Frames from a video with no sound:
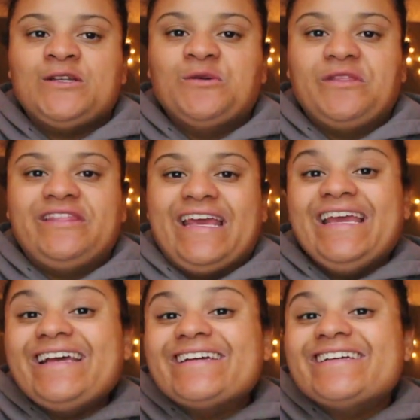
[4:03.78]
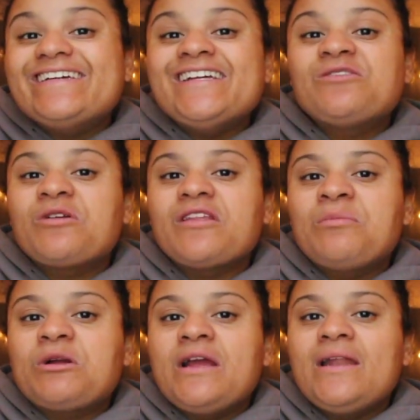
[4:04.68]
I don't think is worth
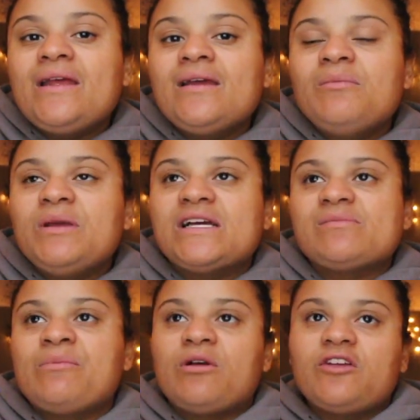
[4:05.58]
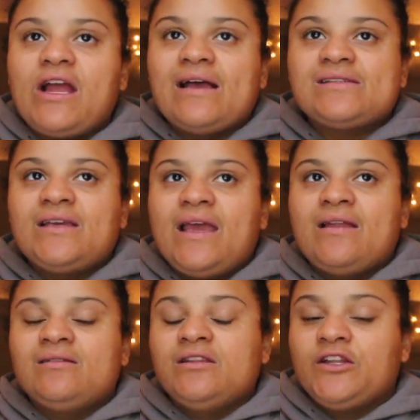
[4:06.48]
upgrading because my brother has it
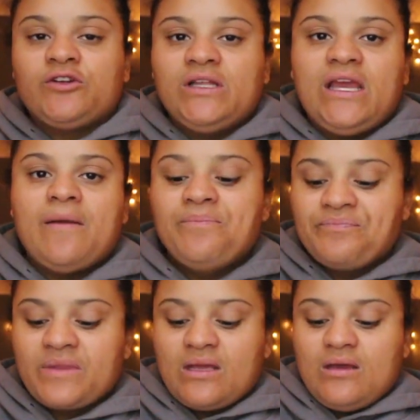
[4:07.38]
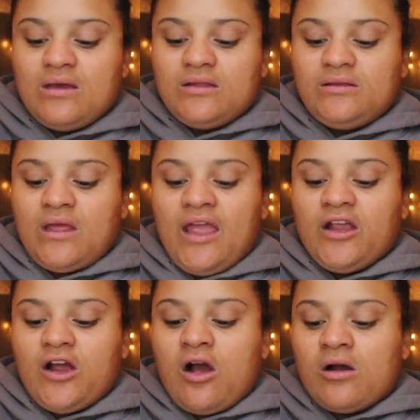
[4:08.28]
and literally
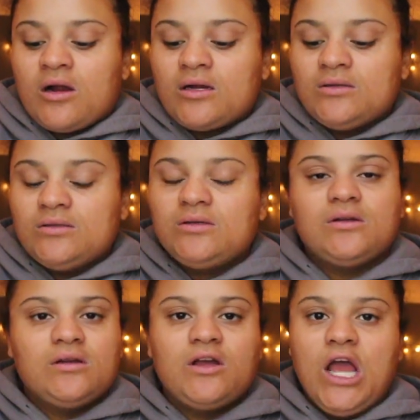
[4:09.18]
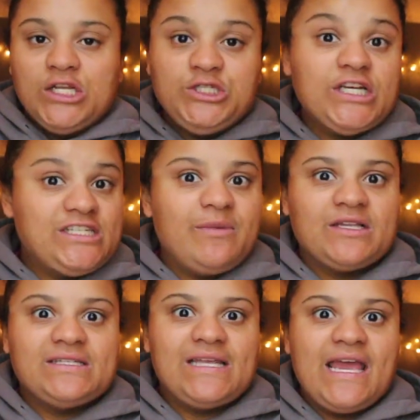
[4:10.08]
they are just
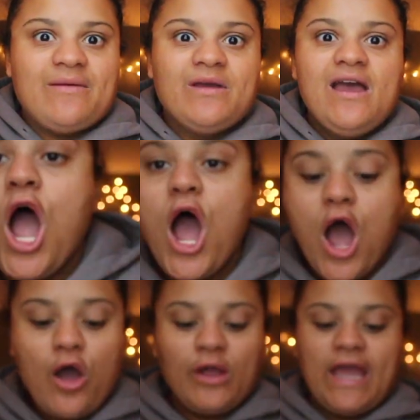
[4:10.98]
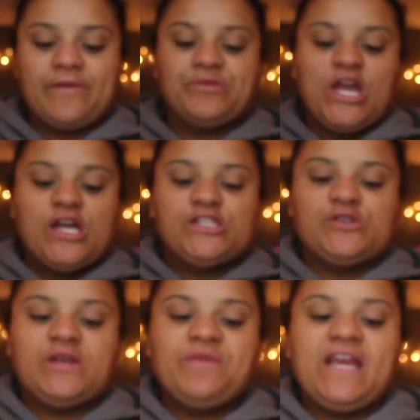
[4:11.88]
about the same. Okay, so
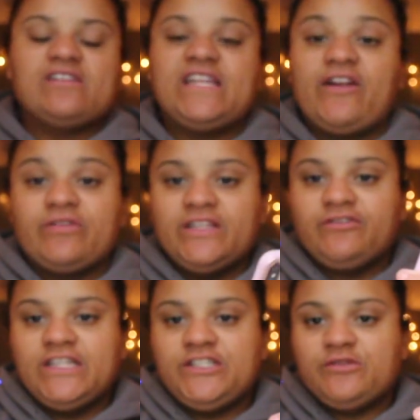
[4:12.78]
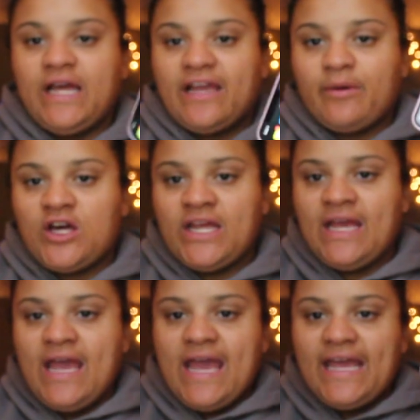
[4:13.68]
something else that I really, really do like about
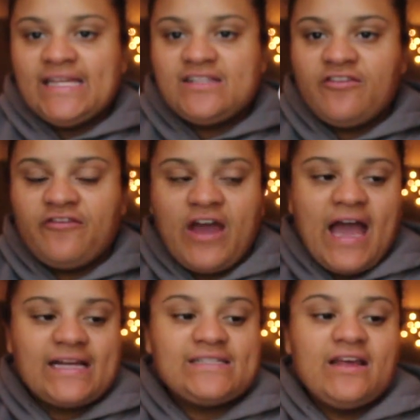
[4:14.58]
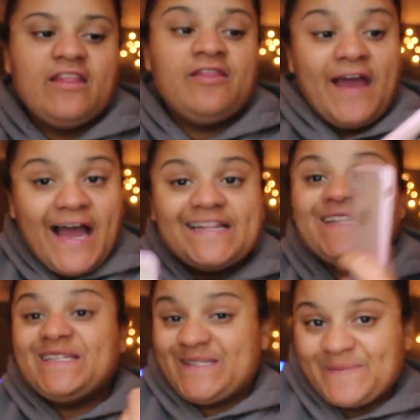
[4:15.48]
it is the fact that
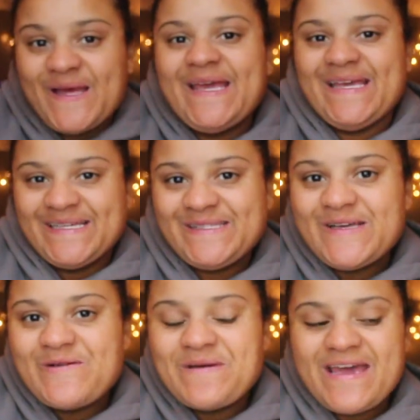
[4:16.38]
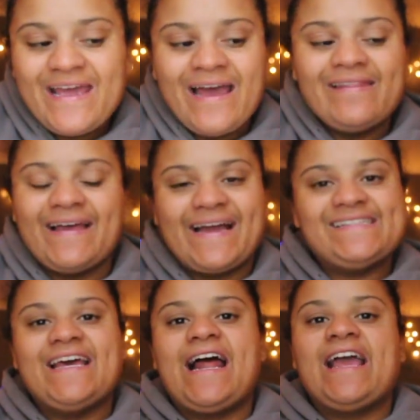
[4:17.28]
the display is so big. Like I
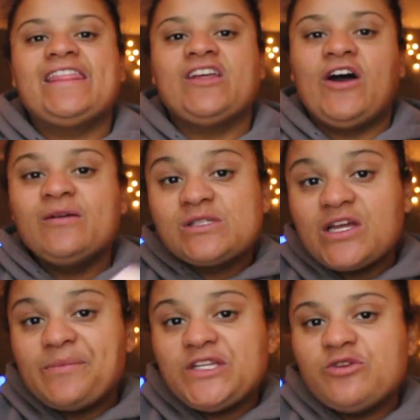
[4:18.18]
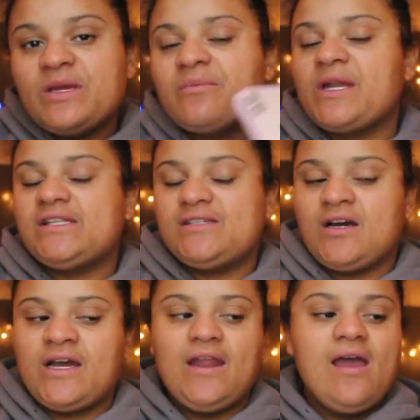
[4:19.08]
said, I thought it was gonna be too big, but it's
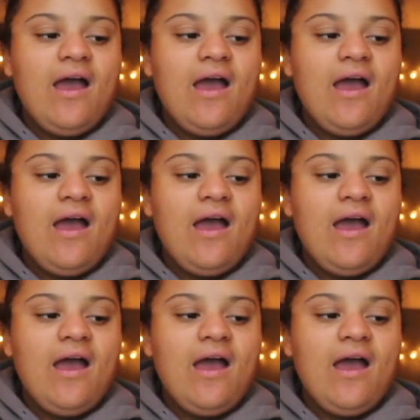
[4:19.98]
not.